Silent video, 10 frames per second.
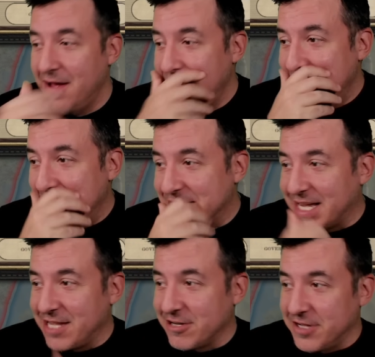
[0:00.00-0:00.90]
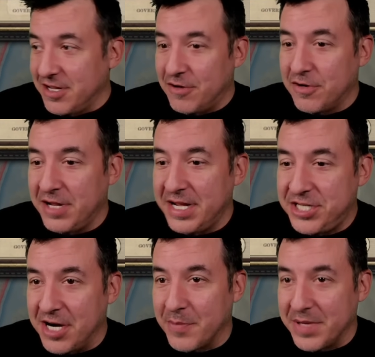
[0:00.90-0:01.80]
It's like there's a little glitch
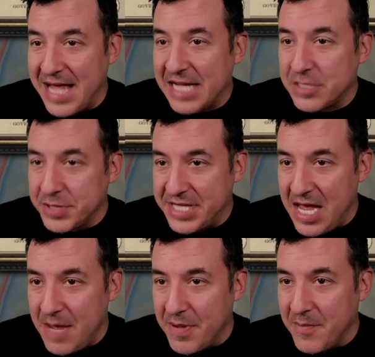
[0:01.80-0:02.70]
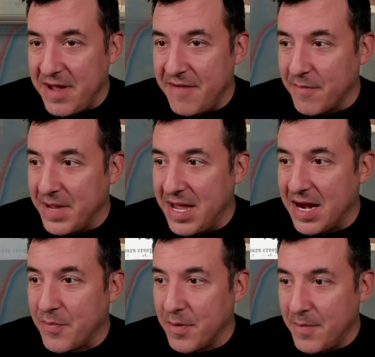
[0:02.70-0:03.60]
here, but that's what's keeping me from getting
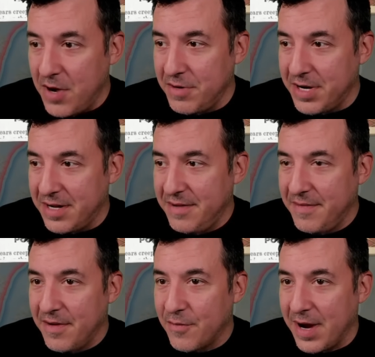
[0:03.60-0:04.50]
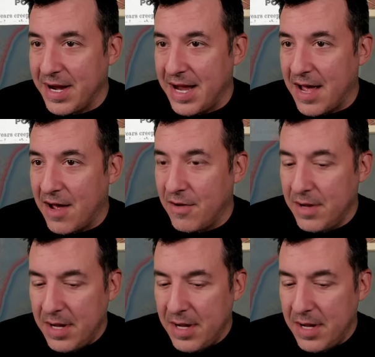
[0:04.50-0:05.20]
promoted right now.